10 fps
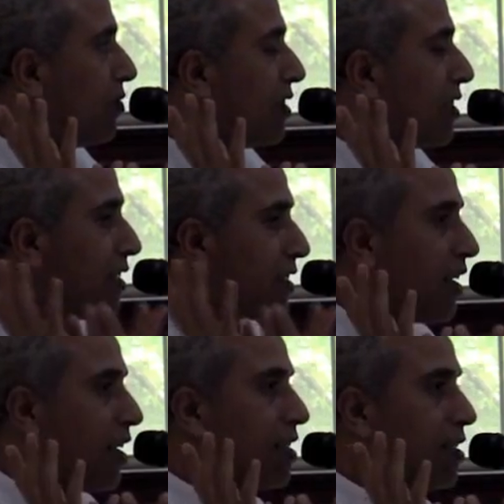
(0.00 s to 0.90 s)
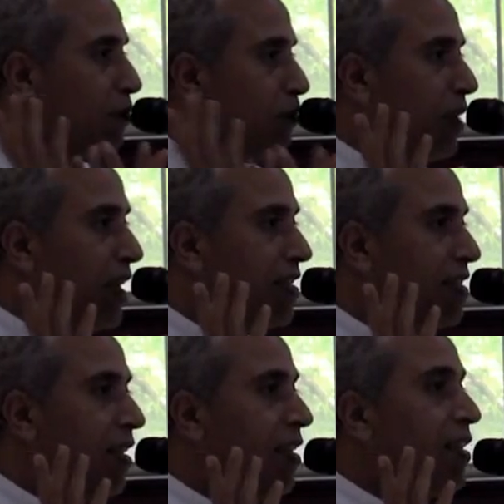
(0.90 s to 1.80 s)
sanskaras of
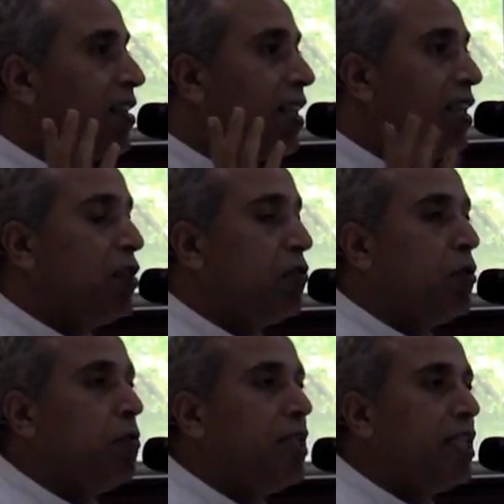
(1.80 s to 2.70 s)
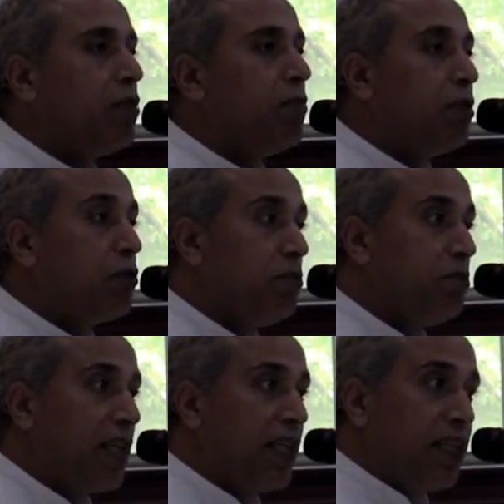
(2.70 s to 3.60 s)
peace, then you will be able to
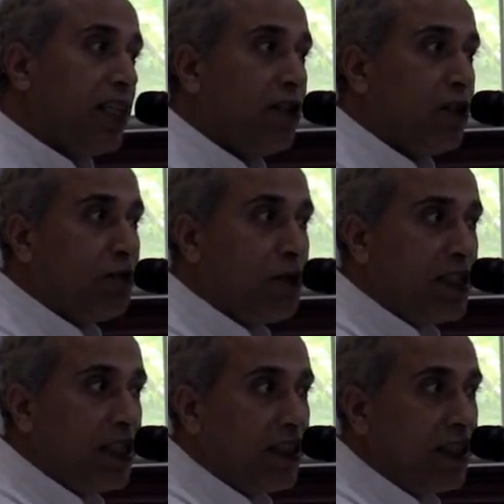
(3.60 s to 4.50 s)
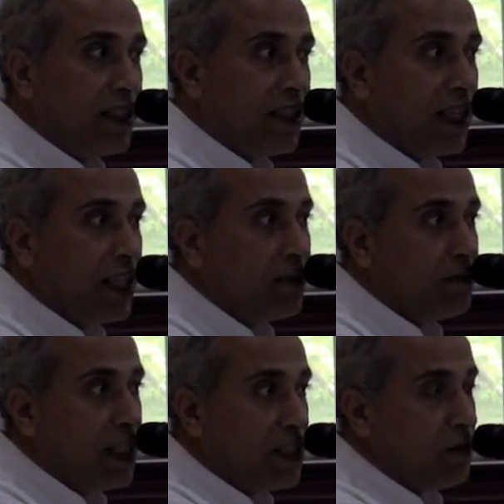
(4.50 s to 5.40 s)
maintain your peace at that
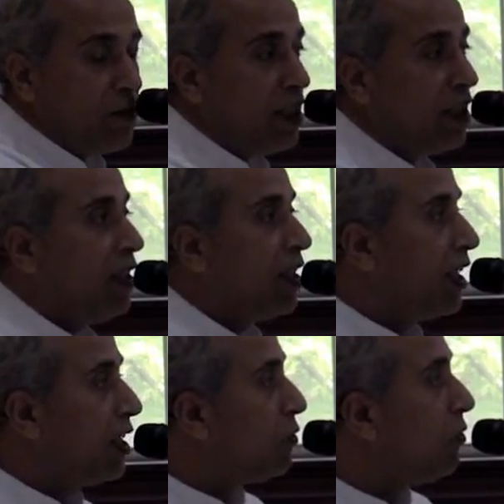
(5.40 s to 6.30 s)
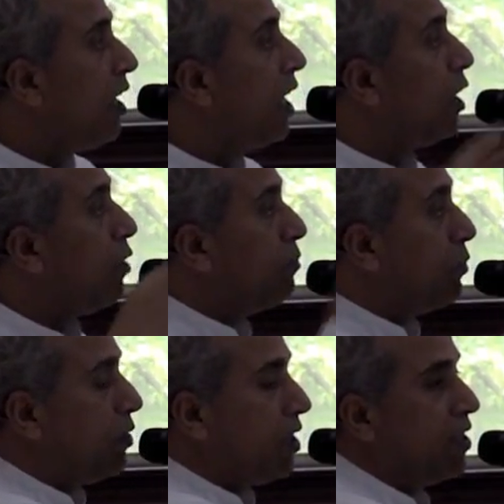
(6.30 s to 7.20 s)
time as well. It will help
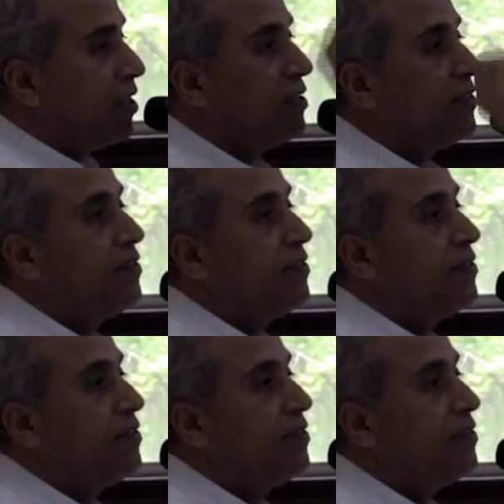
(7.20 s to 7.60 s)
you there.